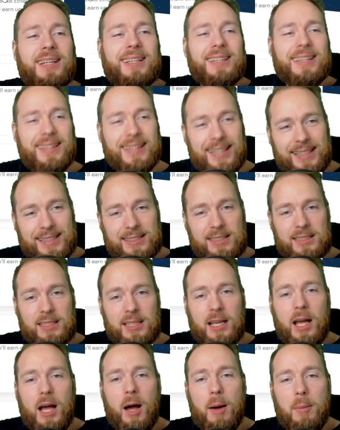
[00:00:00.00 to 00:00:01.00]
this
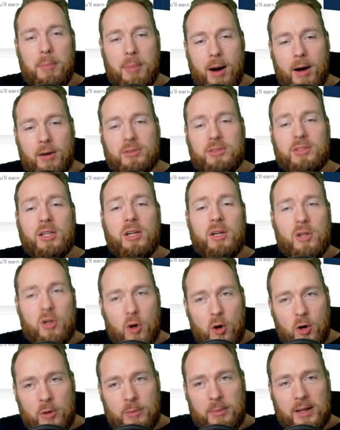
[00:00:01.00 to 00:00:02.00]
about
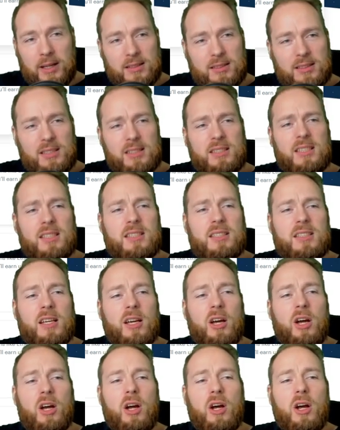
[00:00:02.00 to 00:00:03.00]
Coinbase. This is
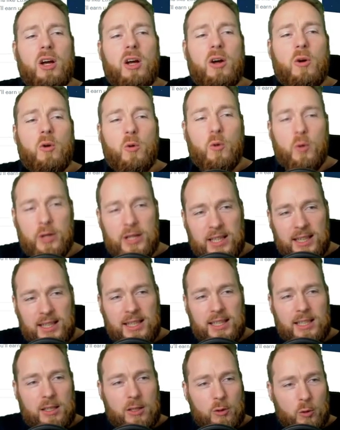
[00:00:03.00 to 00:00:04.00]

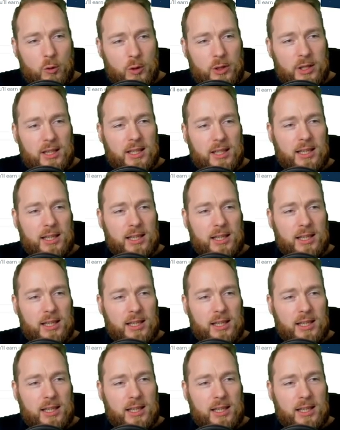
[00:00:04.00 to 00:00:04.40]
really, really